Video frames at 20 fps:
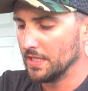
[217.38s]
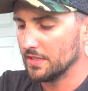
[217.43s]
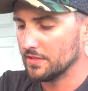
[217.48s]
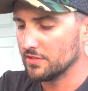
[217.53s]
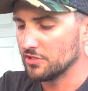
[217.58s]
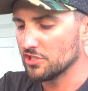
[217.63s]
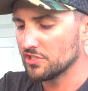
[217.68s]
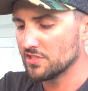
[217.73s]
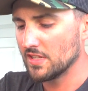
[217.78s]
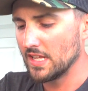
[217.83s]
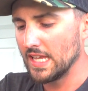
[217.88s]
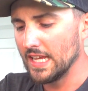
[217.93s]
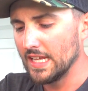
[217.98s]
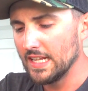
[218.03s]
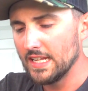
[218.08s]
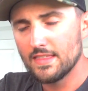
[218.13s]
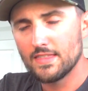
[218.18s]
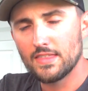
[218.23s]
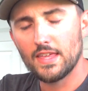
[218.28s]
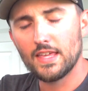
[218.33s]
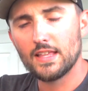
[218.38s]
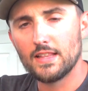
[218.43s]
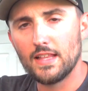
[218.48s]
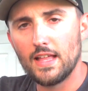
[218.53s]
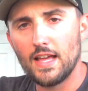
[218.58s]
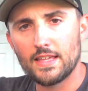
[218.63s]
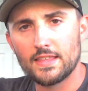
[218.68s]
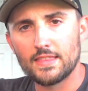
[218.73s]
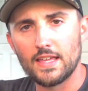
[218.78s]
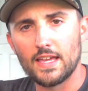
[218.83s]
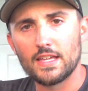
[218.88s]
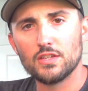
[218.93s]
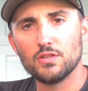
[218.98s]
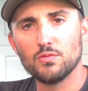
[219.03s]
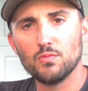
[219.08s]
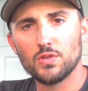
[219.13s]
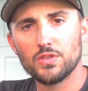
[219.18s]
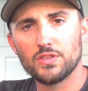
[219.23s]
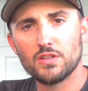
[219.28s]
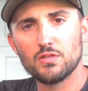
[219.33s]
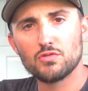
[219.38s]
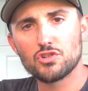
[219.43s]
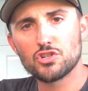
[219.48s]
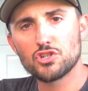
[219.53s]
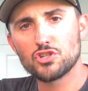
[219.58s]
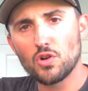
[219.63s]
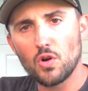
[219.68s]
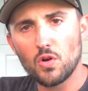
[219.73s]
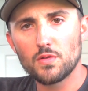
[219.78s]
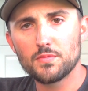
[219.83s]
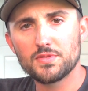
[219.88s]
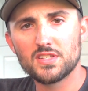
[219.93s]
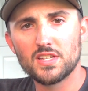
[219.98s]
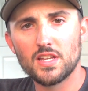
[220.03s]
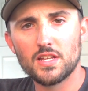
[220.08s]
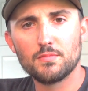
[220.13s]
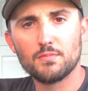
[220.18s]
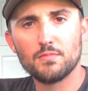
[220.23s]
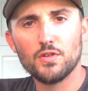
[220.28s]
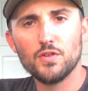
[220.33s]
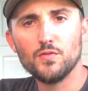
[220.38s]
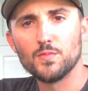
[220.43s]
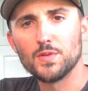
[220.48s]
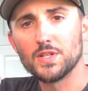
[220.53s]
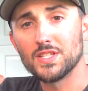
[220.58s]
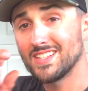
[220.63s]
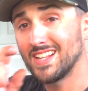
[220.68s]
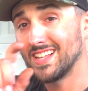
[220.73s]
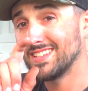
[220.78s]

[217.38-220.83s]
Just anything like that. You want those sharp, sudden movements.